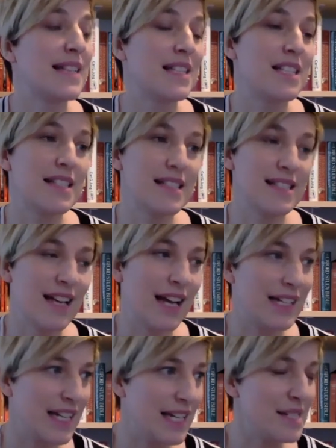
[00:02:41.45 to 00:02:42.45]

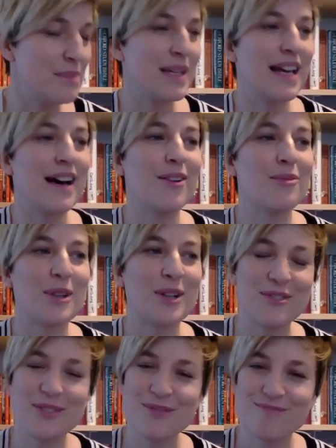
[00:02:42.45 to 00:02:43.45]
I need to be out
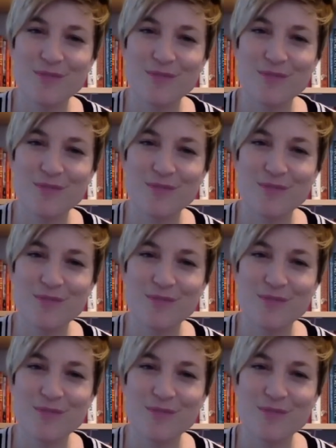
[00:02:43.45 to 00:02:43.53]
where